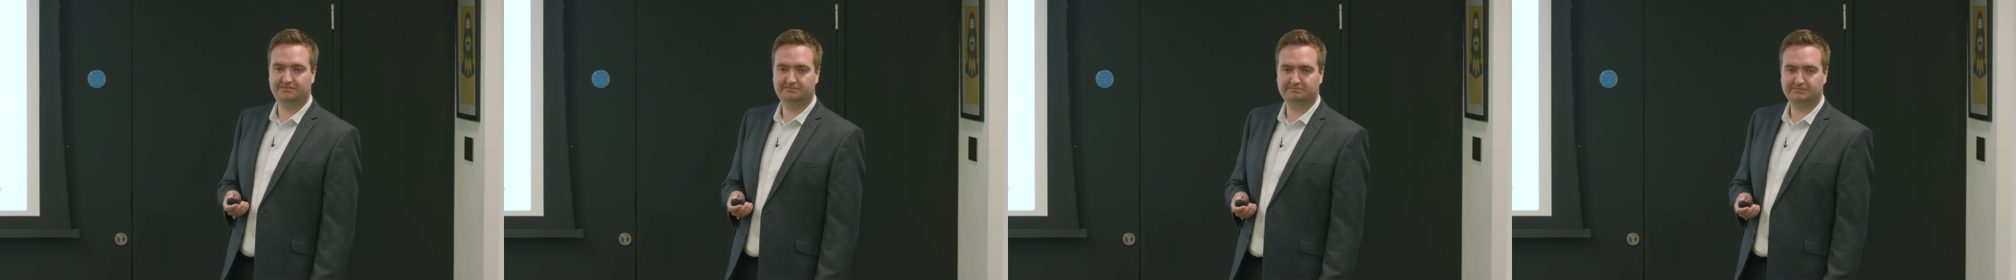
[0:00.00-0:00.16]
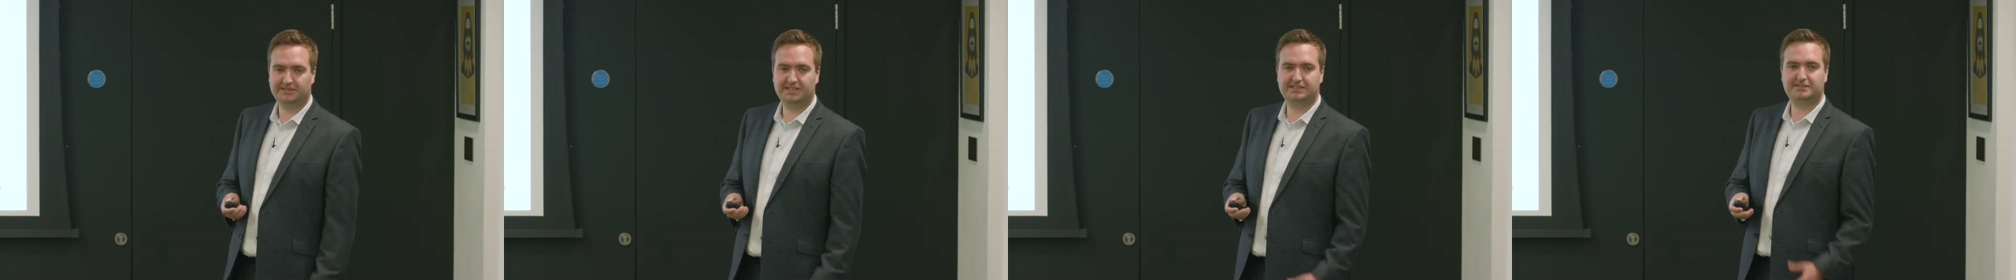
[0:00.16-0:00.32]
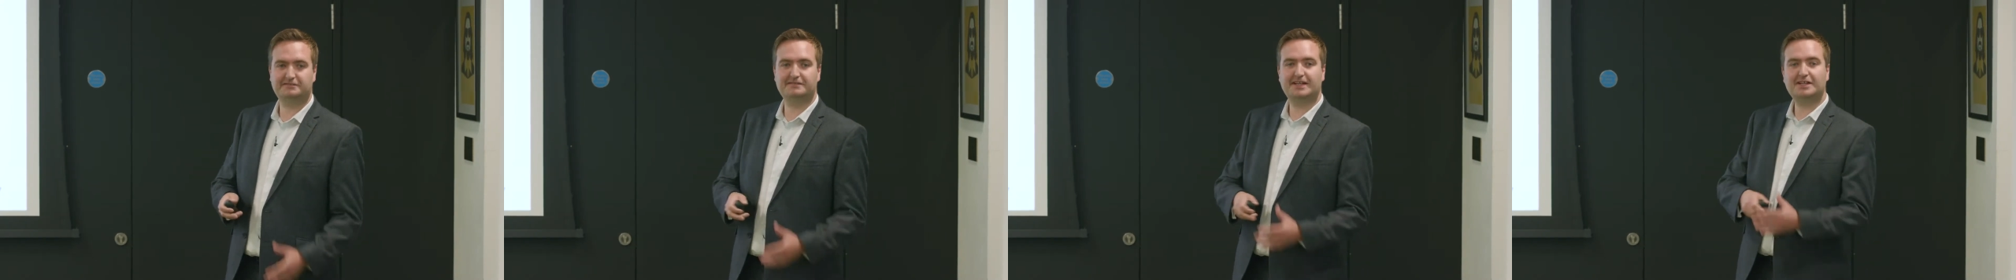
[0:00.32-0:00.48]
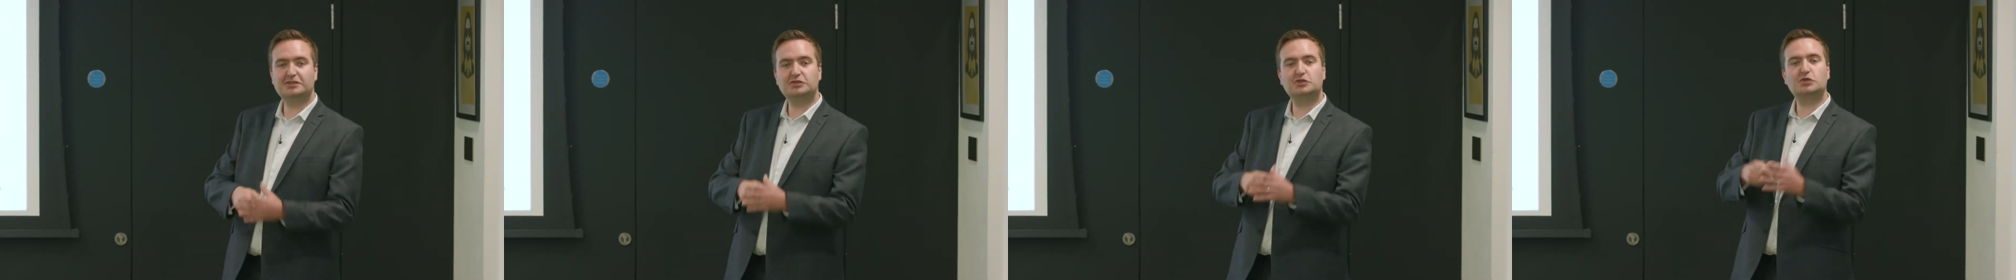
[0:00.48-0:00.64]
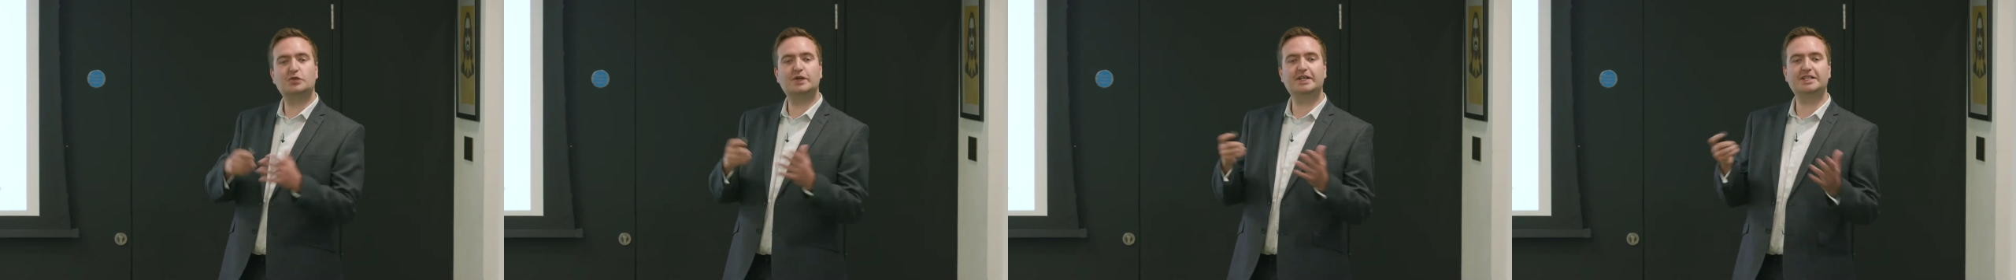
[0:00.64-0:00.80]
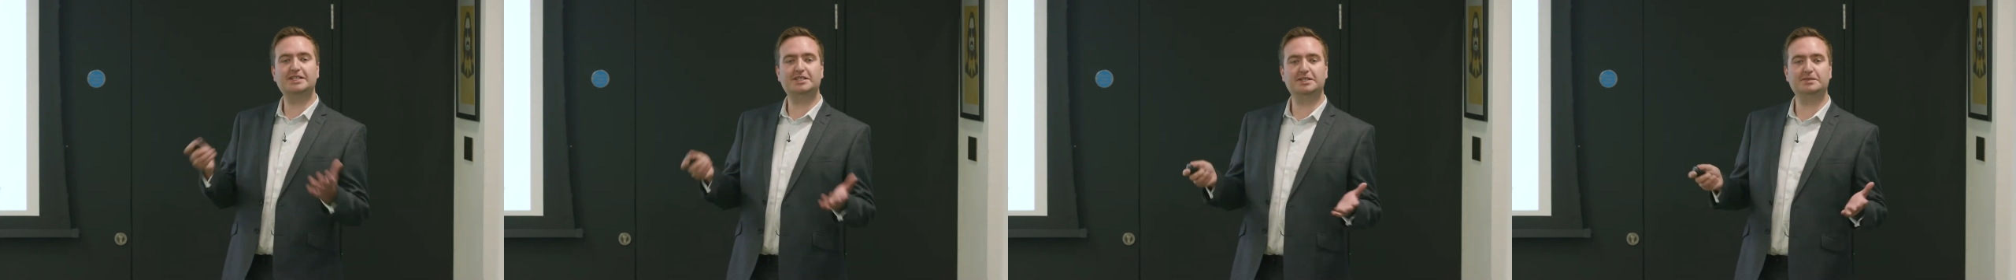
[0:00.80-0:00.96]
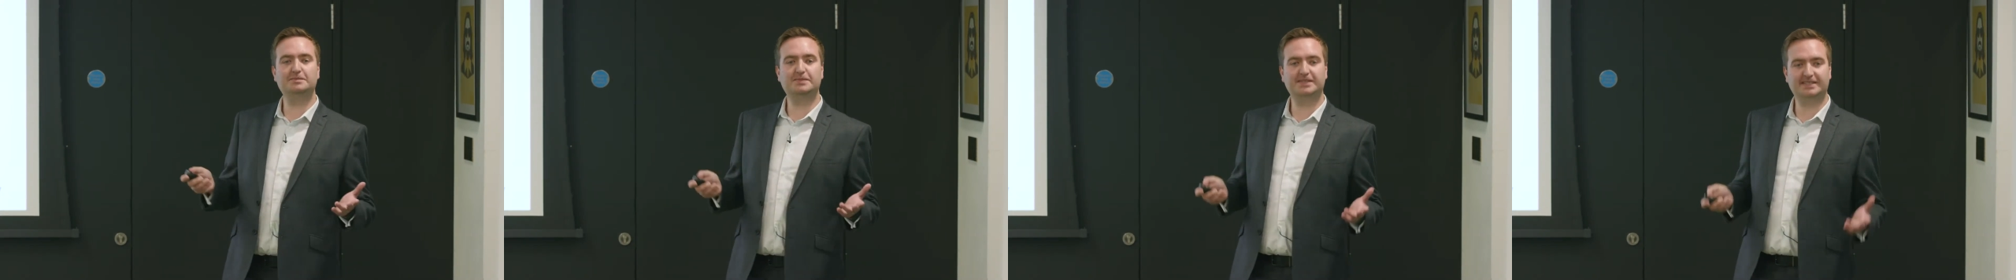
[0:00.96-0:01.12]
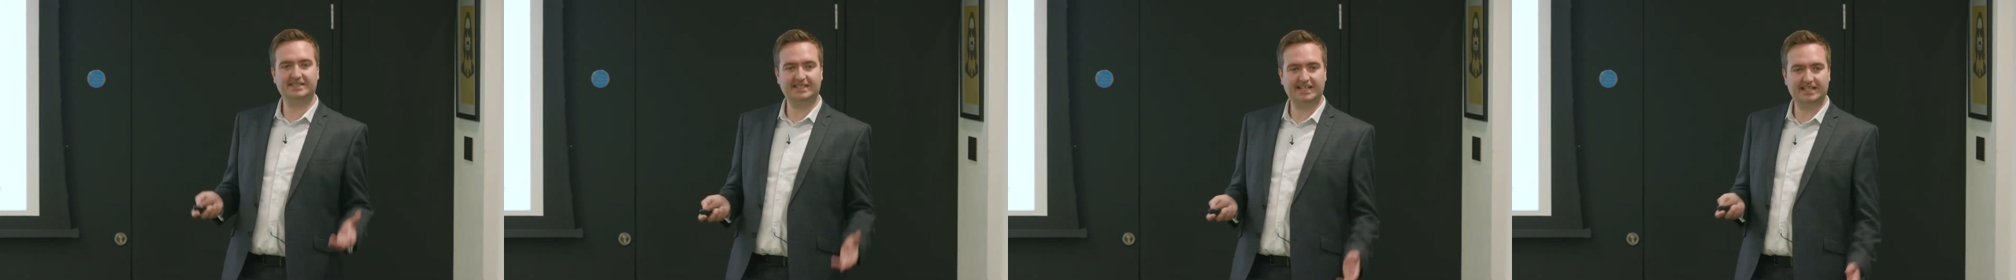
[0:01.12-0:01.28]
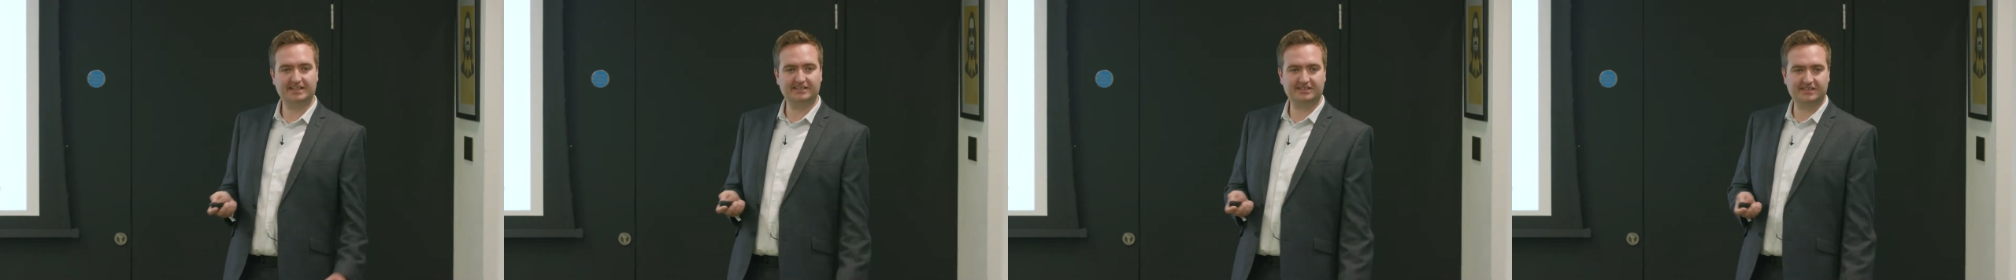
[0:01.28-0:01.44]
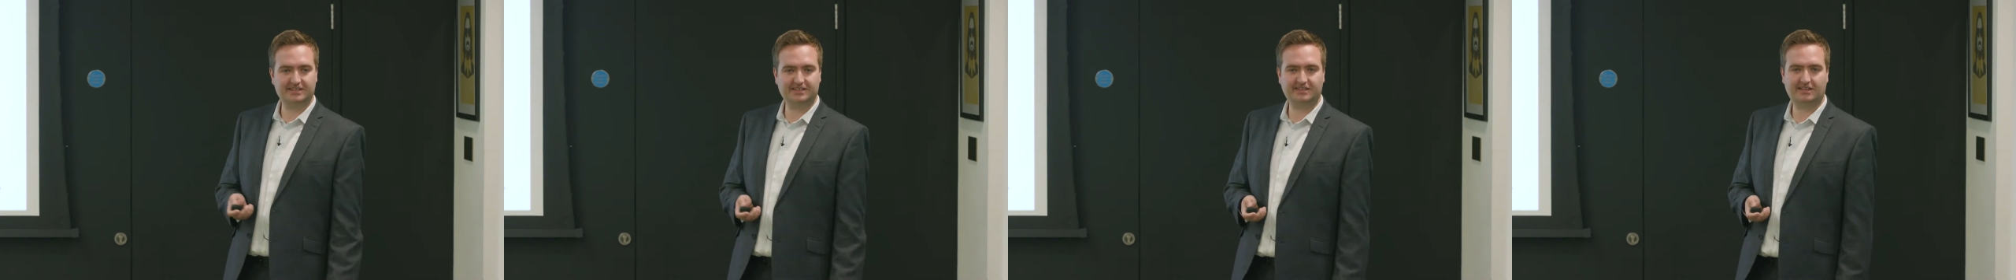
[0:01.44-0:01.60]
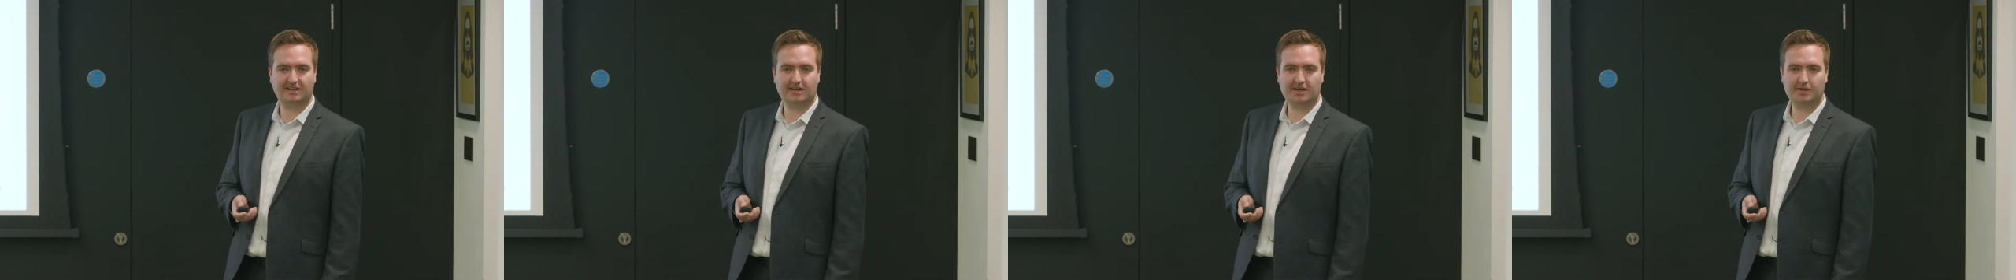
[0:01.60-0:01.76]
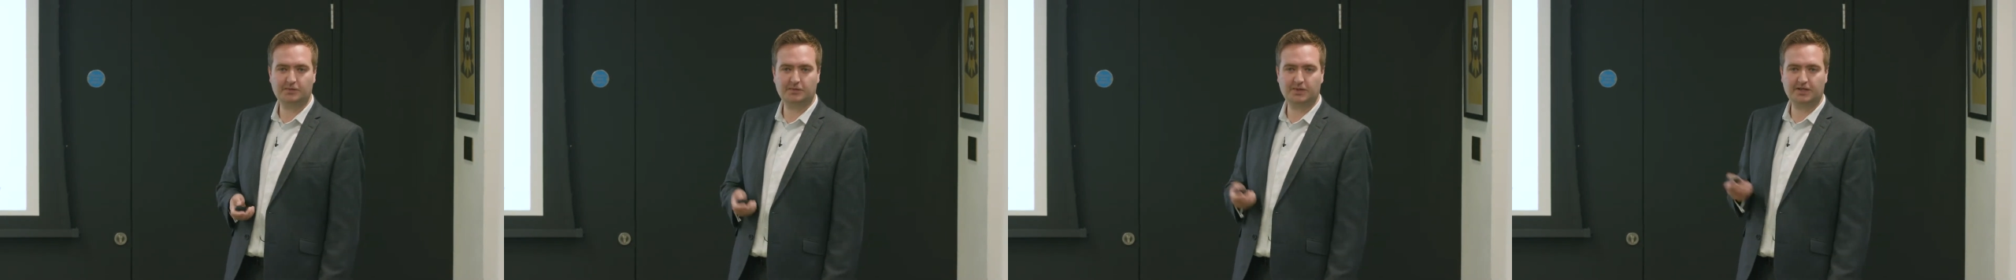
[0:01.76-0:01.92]
That's around 20% of the
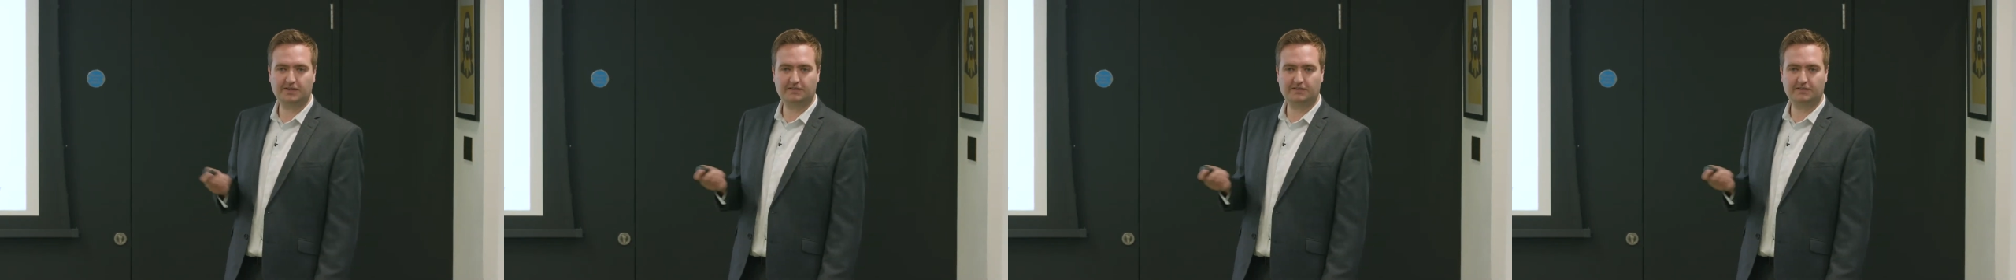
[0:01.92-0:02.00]
time we